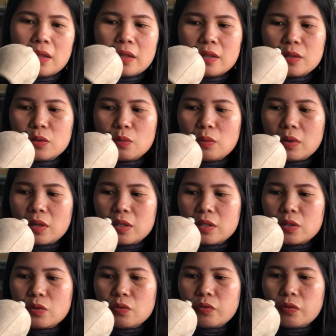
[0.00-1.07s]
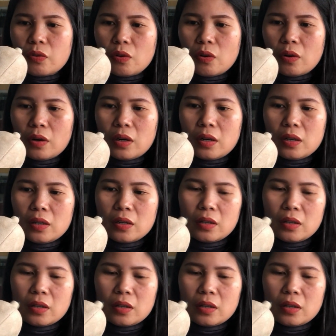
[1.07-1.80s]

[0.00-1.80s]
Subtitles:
This one's for